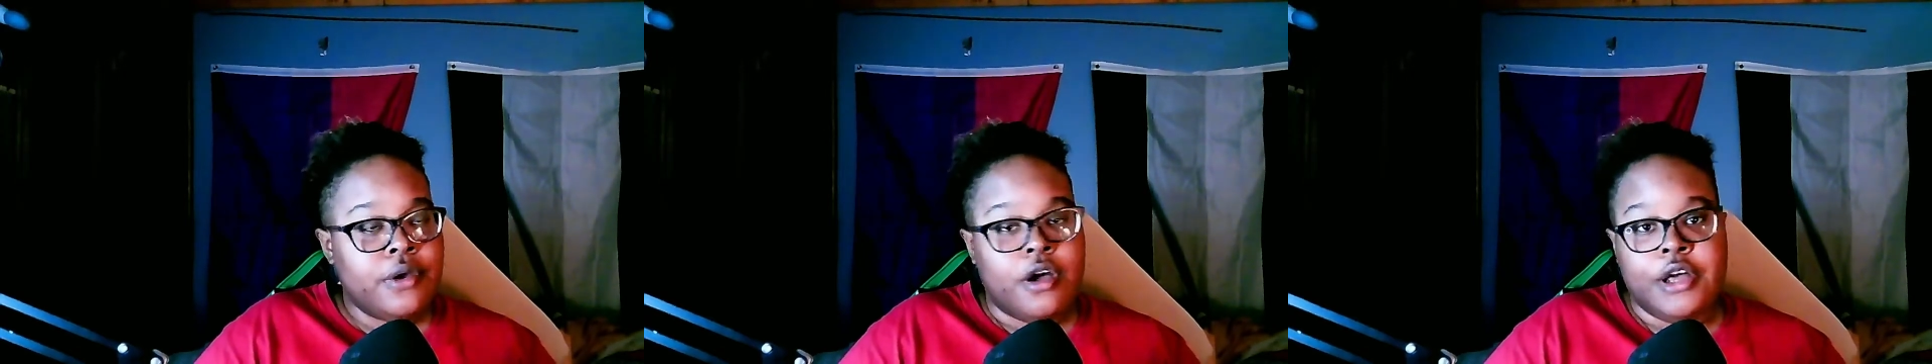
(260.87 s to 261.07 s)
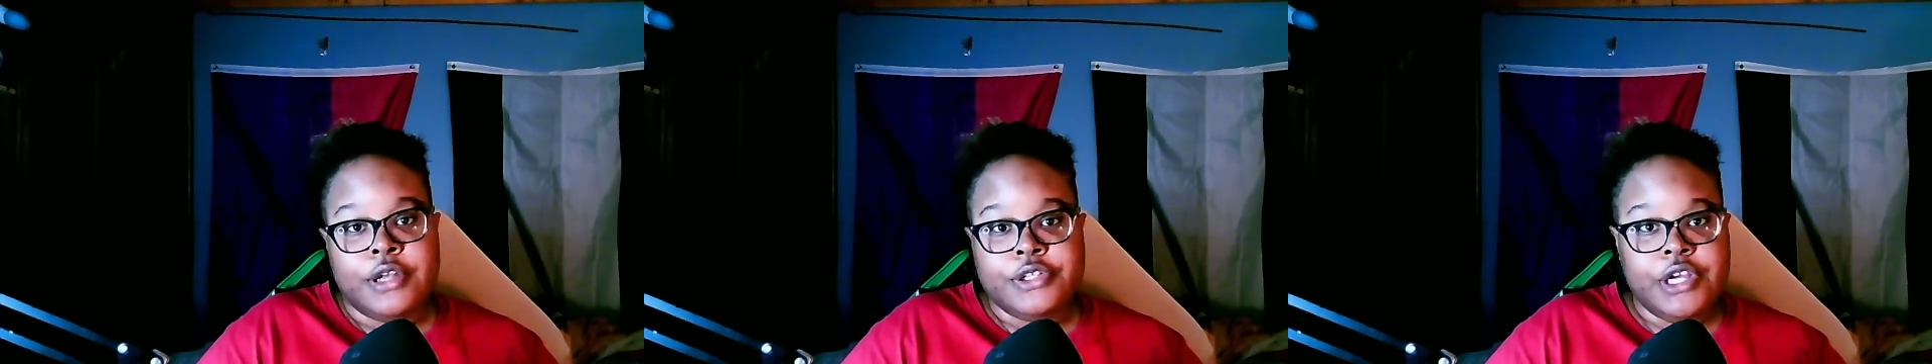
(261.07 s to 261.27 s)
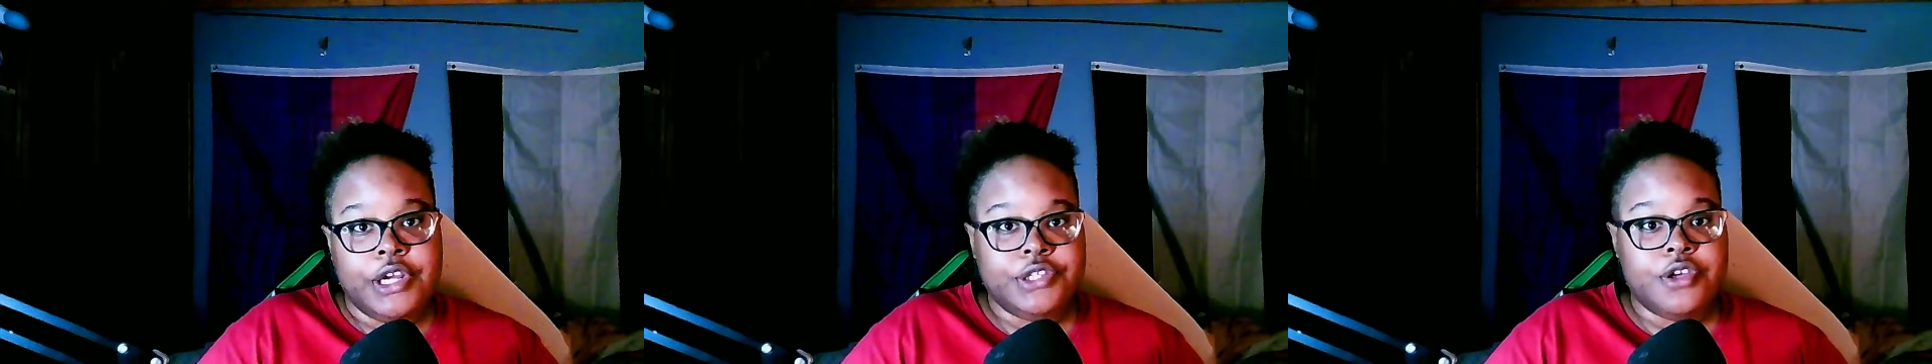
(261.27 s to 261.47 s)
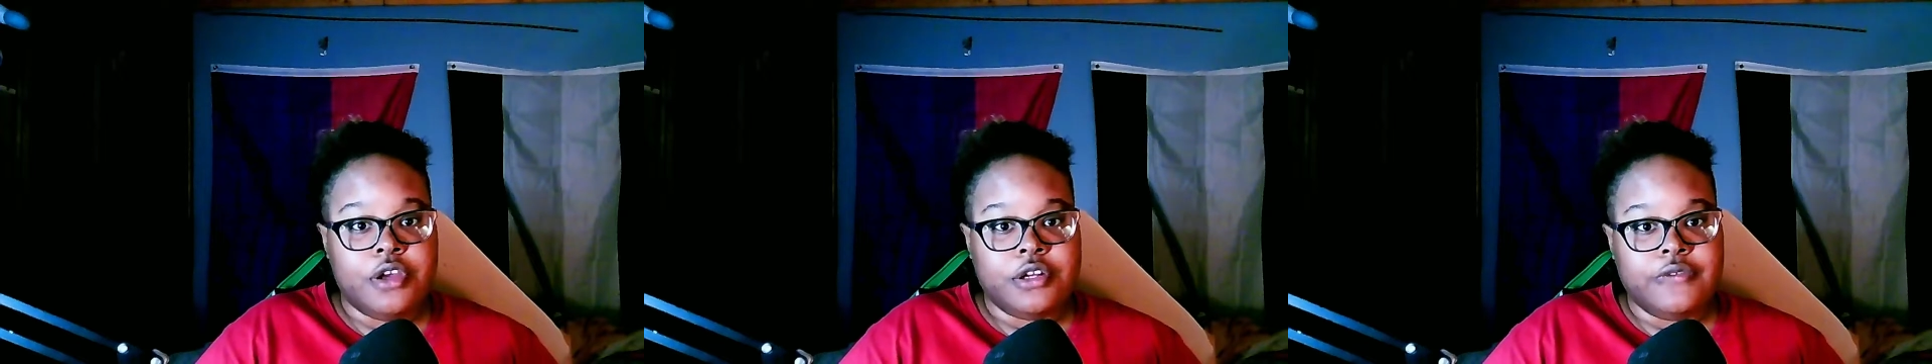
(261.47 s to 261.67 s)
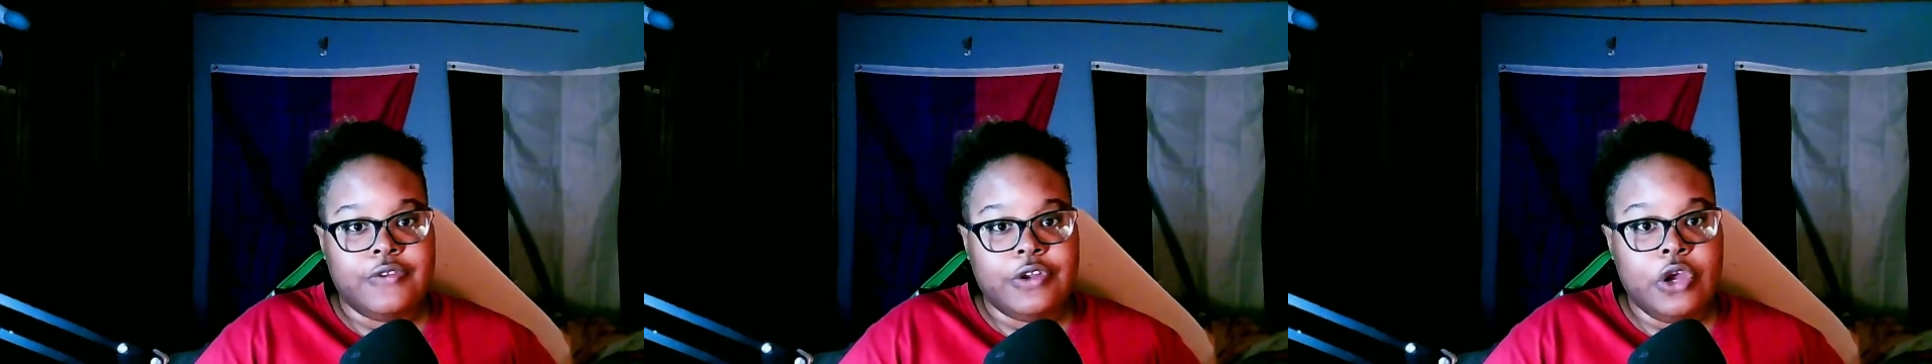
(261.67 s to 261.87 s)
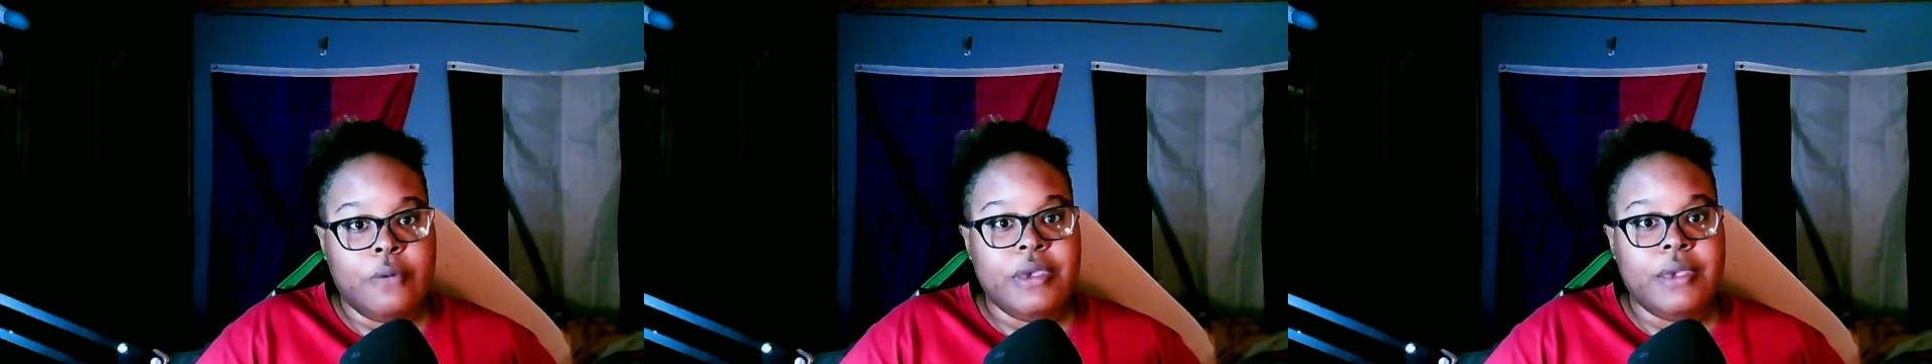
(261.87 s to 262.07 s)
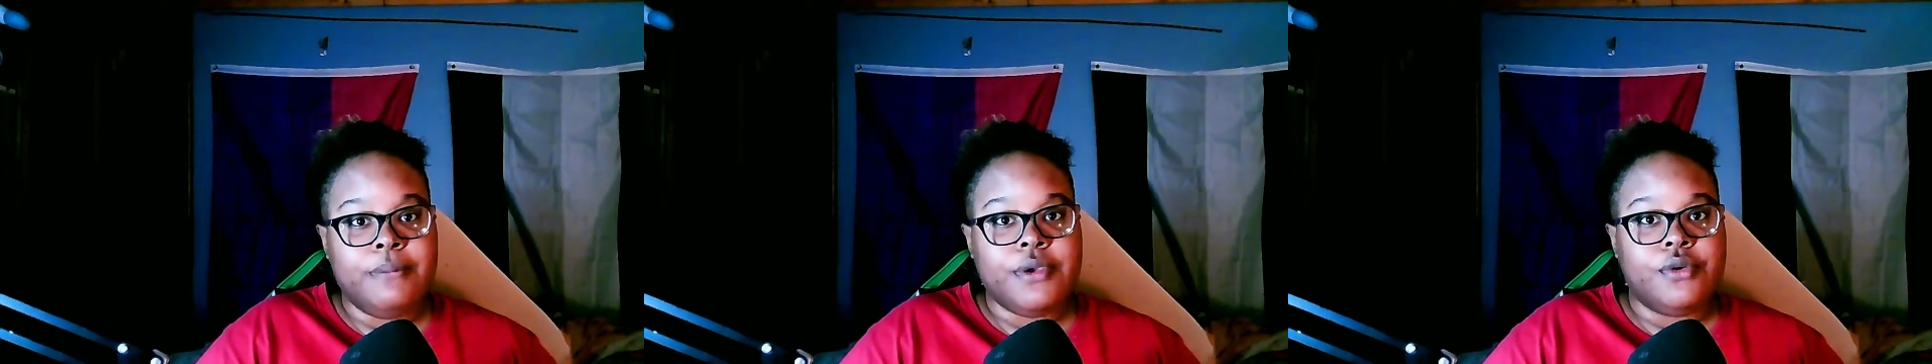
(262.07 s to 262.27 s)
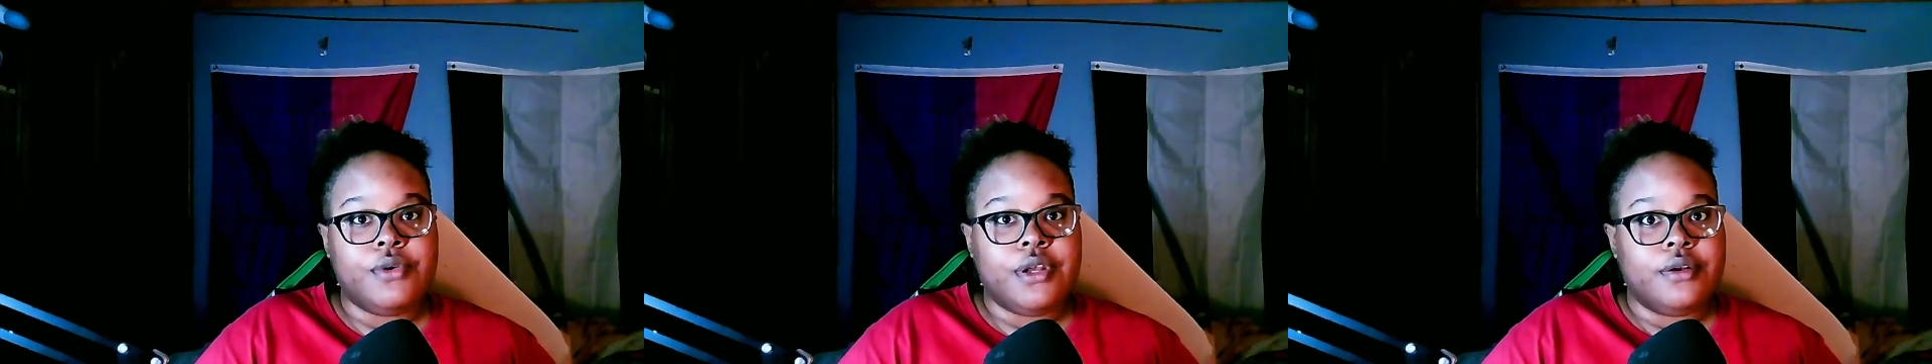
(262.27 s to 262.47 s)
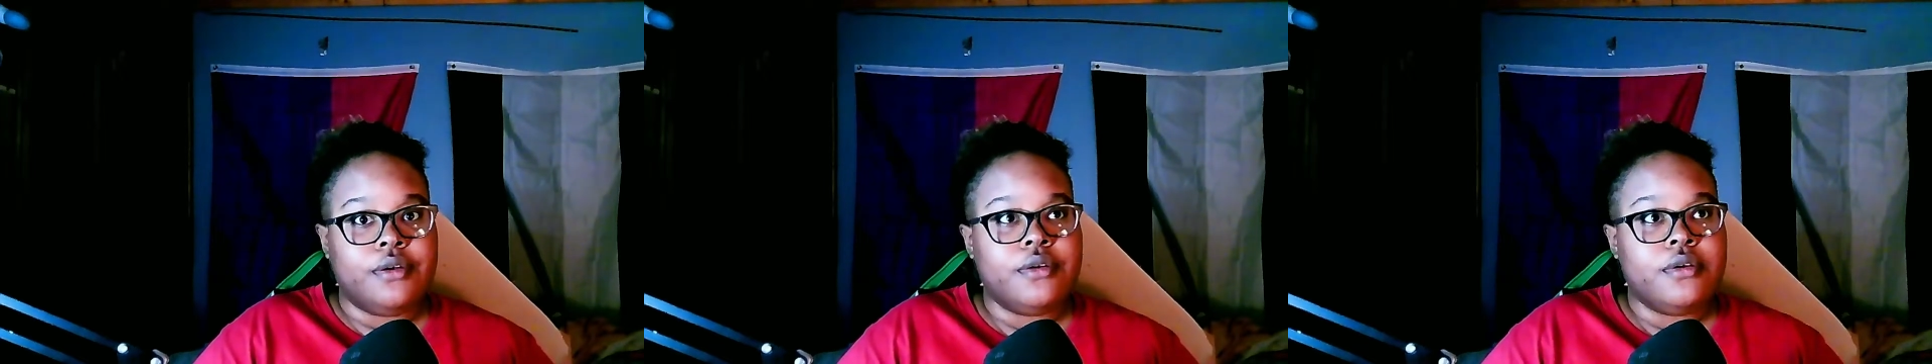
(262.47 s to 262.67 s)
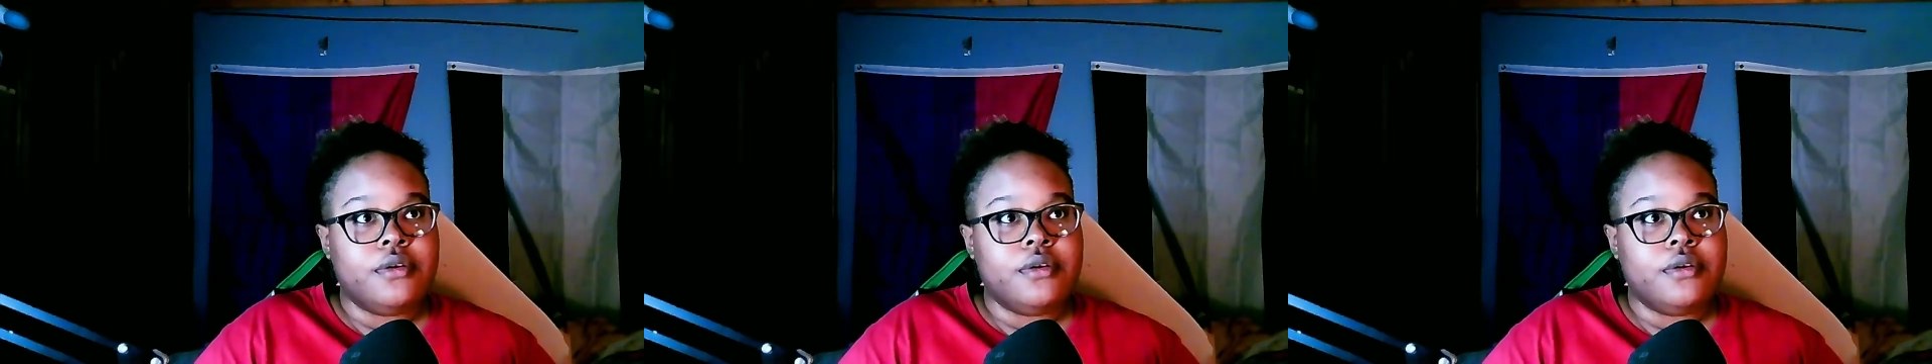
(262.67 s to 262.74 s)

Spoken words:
on TikTok, the video be muted.